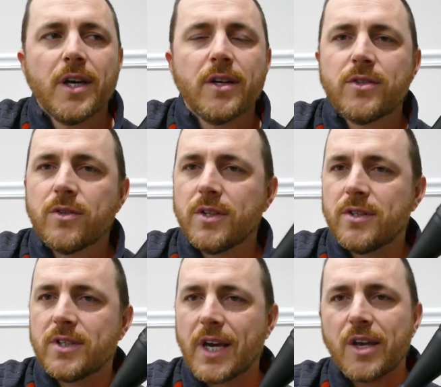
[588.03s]
So this
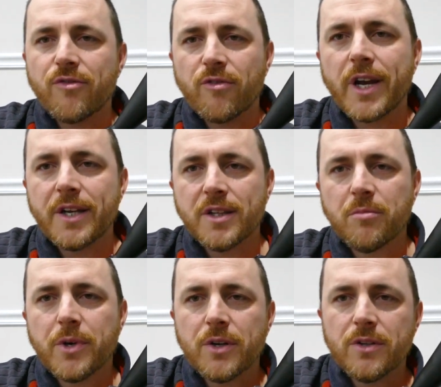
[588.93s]
is kind of right in the
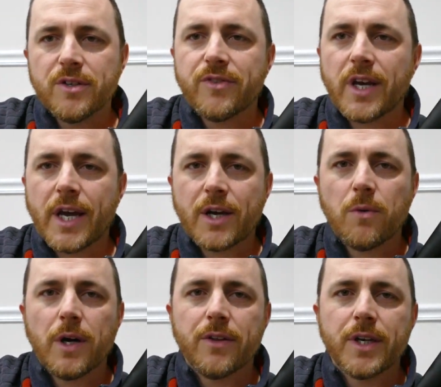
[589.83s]
middle of the high
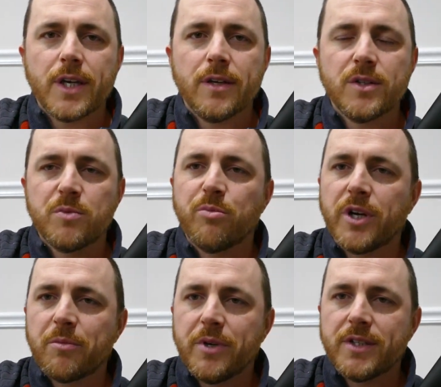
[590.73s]
quality
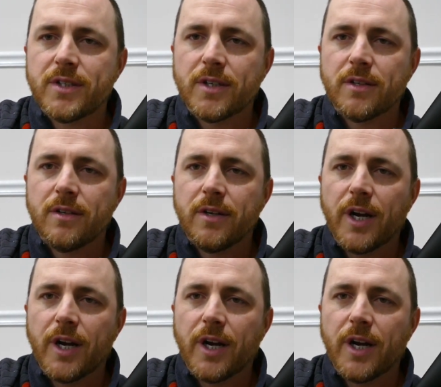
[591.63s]
spring piston